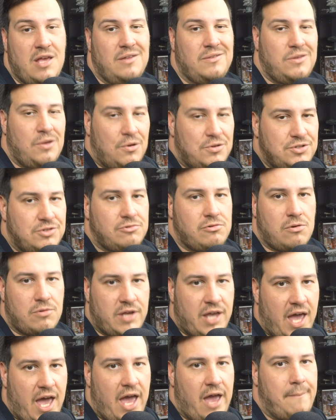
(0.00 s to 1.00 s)
those are
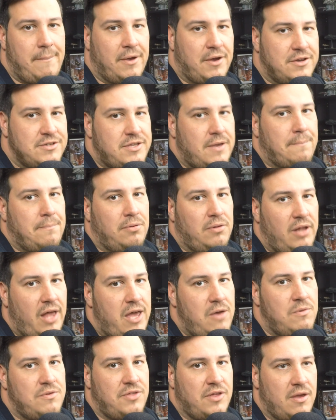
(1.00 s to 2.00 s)
okay because they
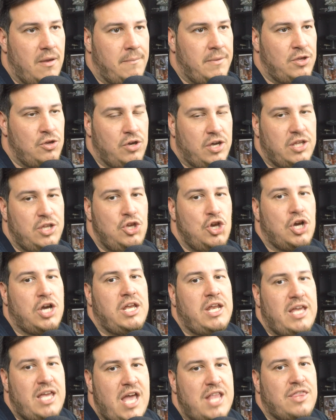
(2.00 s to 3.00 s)
play with it. I mean, you're
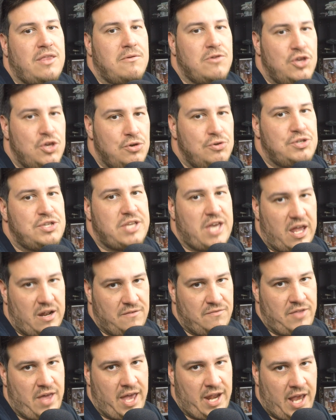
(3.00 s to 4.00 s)
going to get the use out
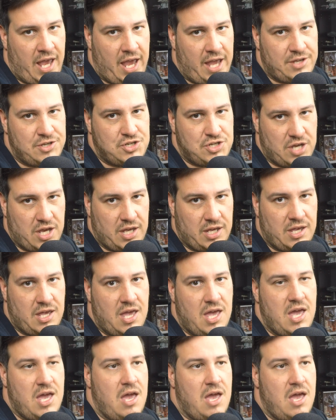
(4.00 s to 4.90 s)
of that handshake.